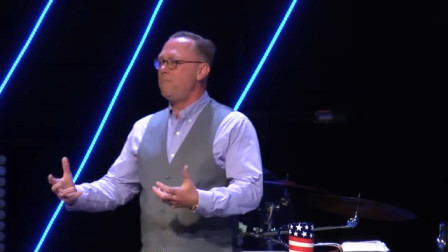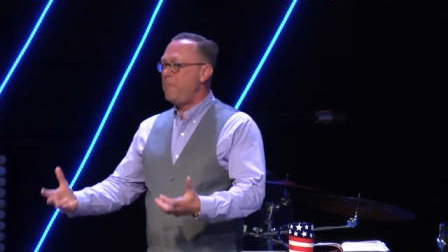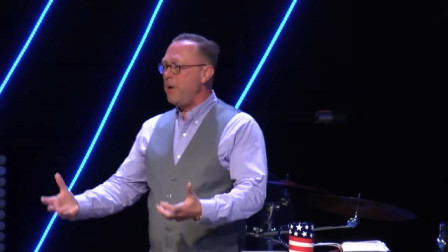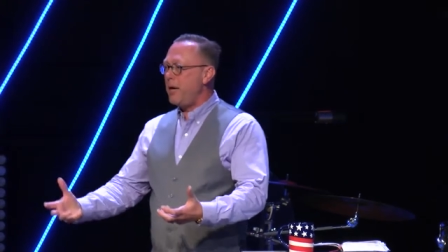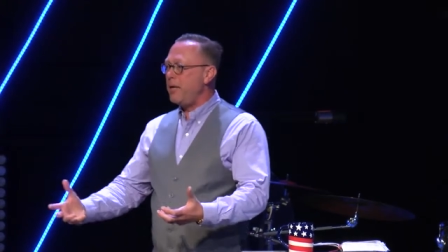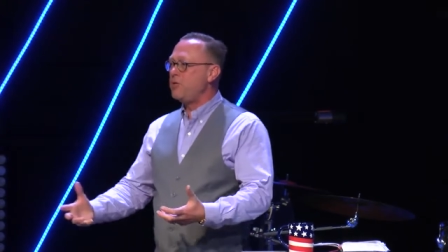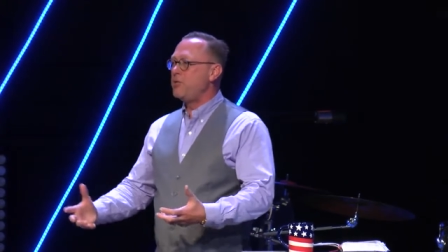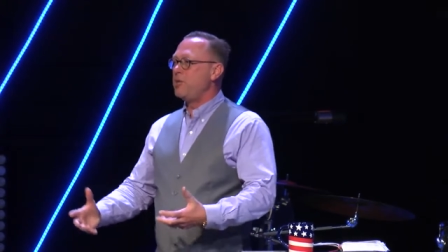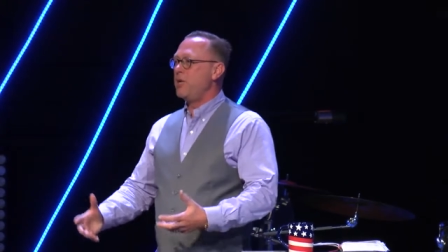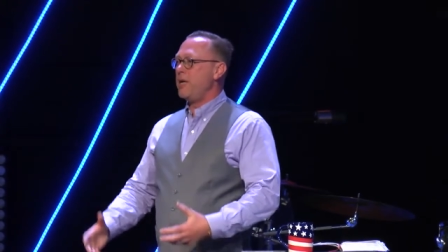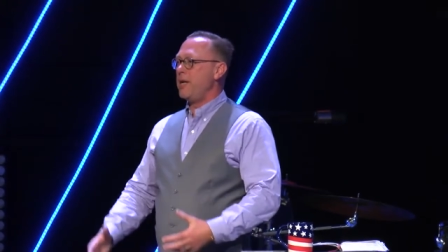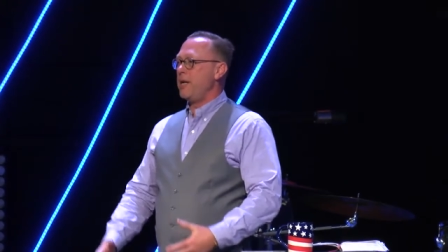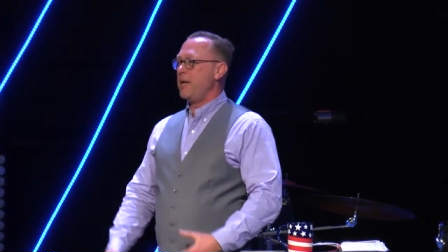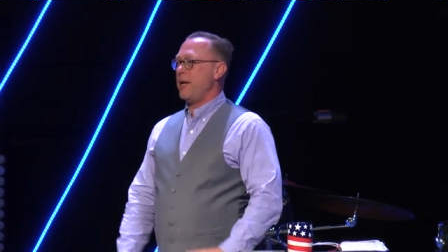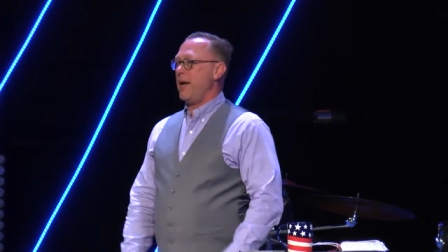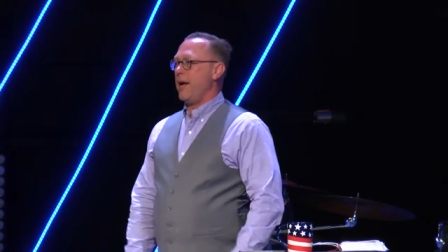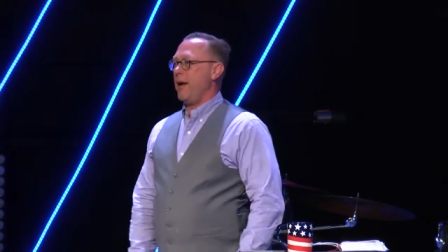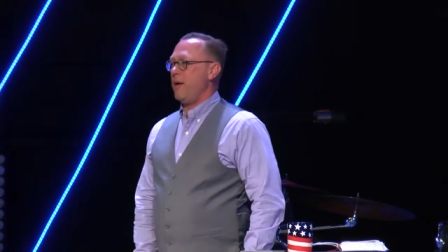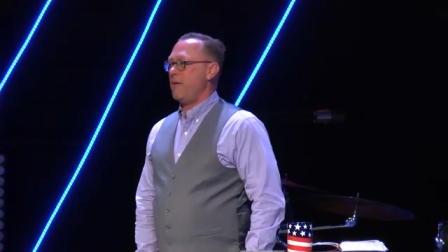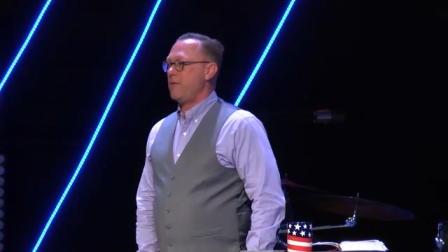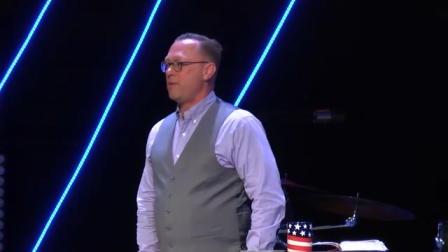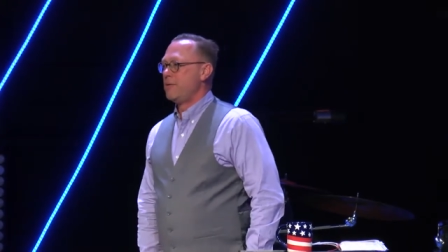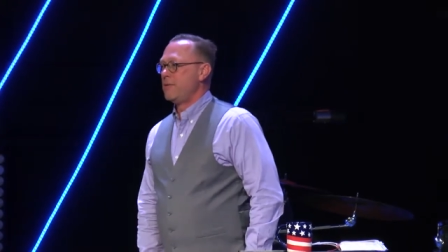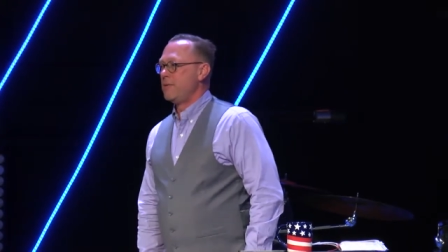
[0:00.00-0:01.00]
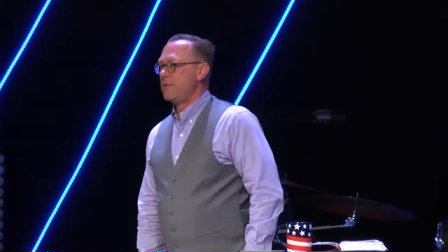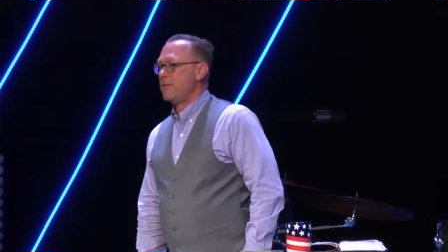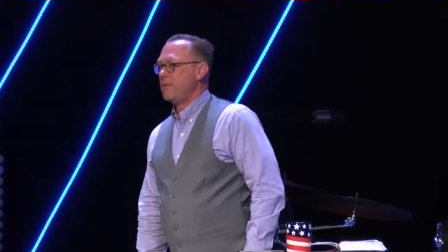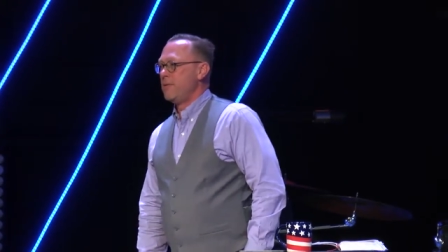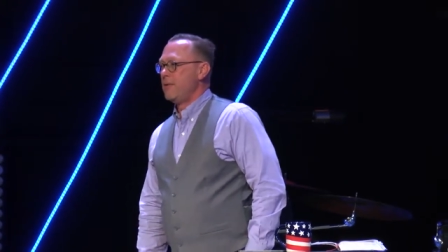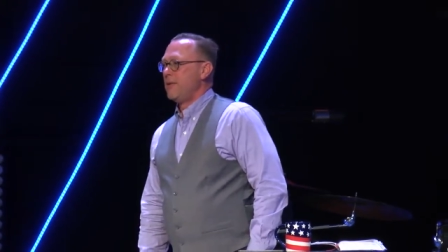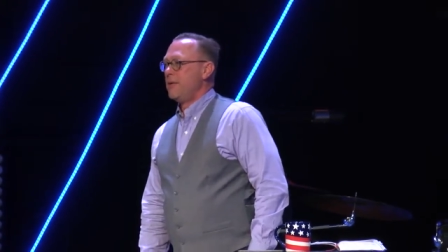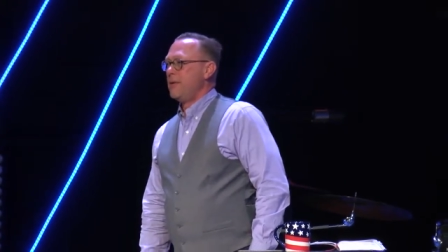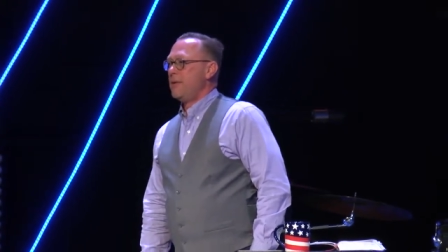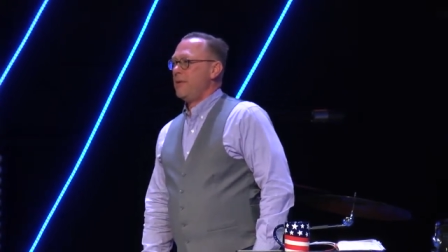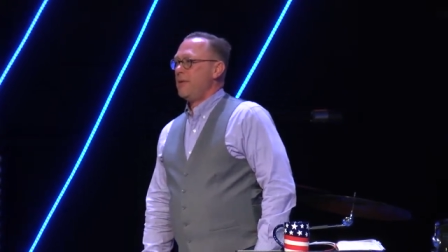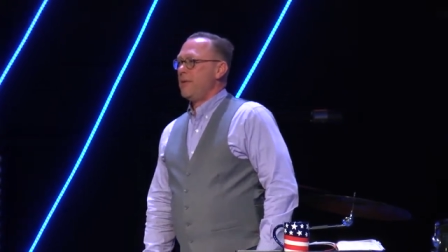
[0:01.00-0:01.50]
budgeting now.
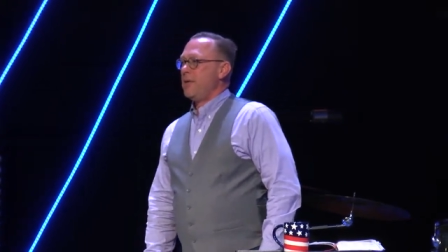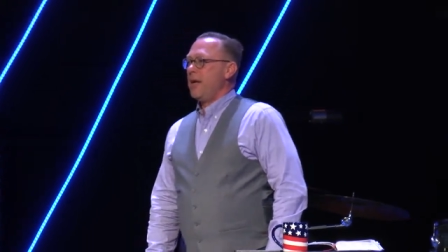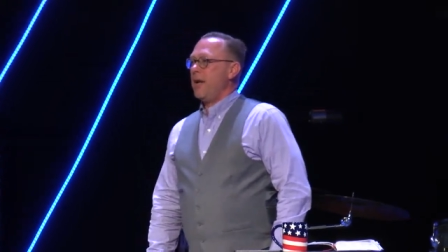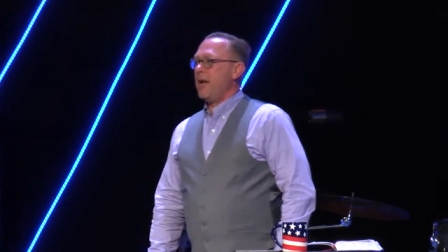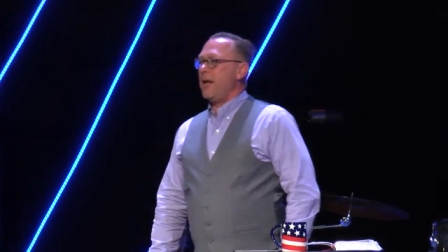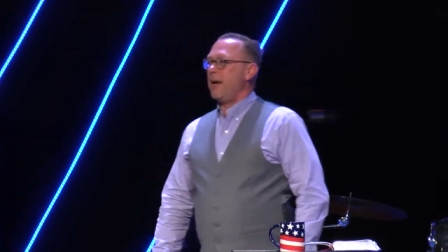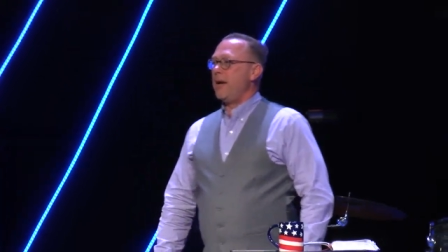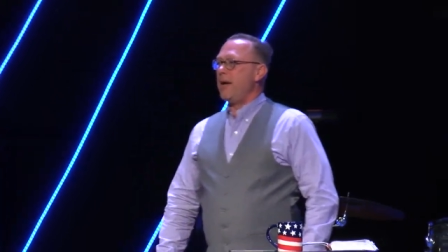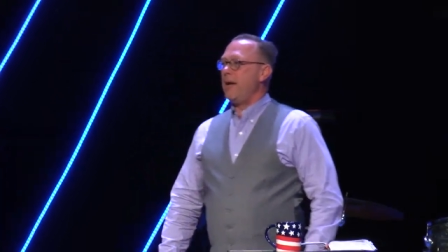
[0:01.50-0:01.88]
And,